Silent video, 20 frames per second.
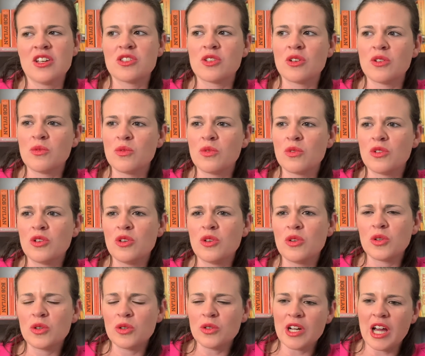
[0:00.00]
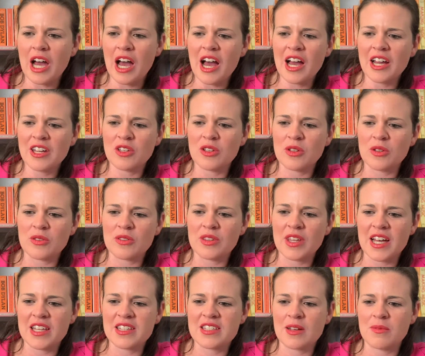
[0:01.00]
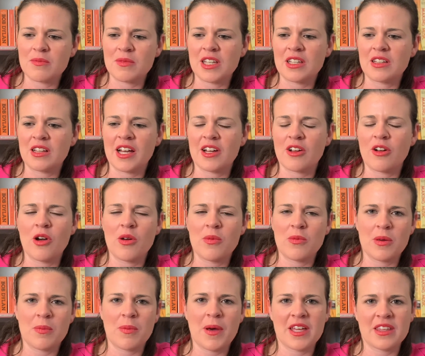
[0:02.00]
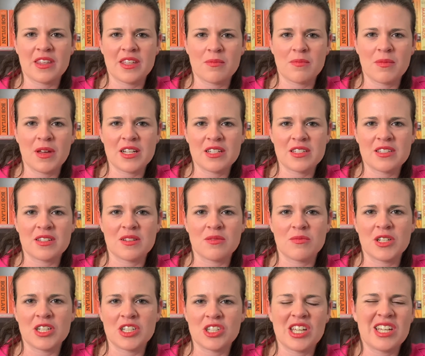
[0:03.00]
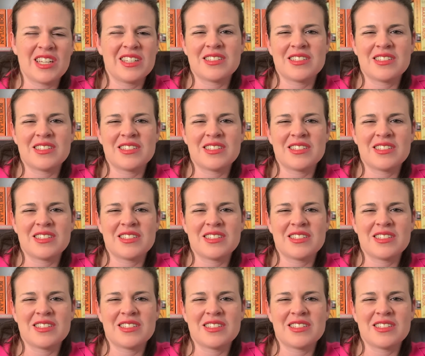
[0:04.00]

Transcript: so you could argue that something like homeopathic medicine which